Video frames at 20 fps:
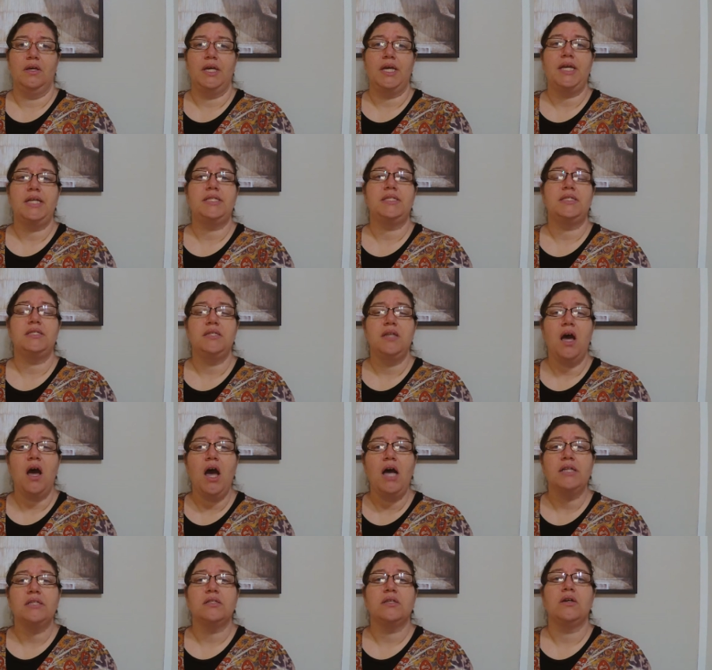It's
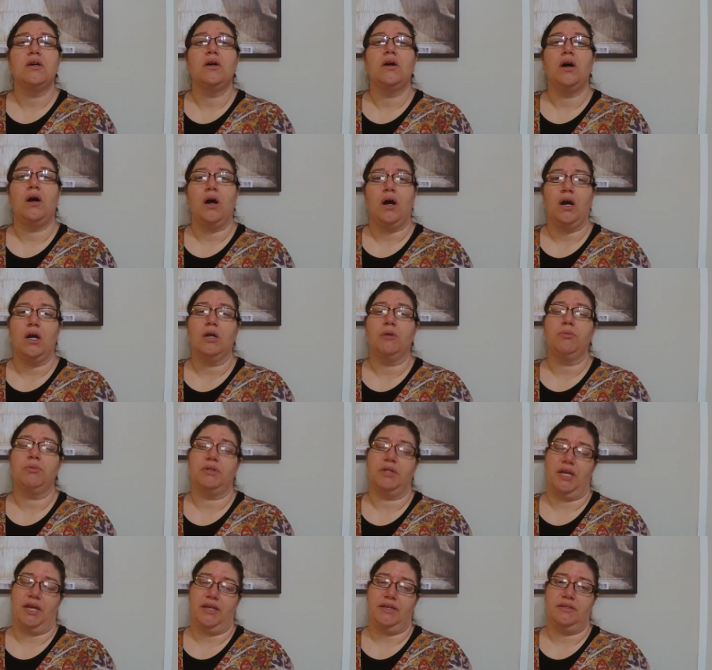not our
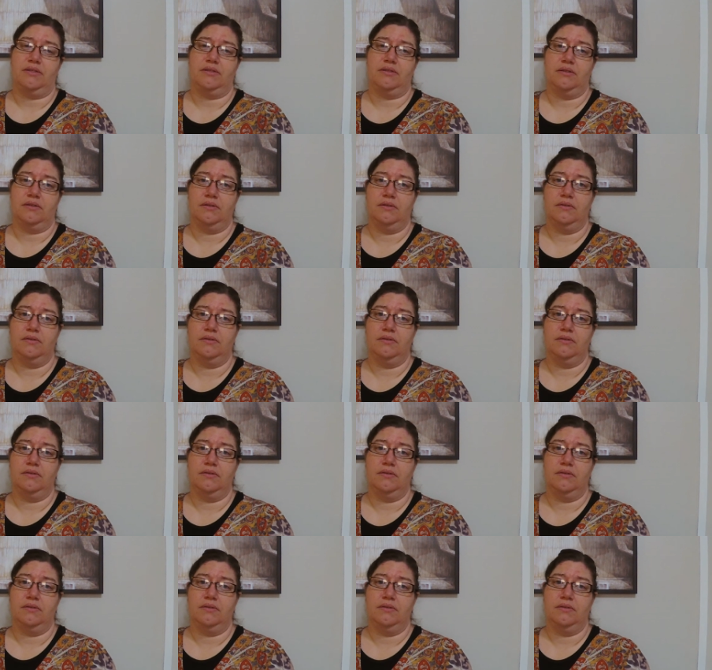place.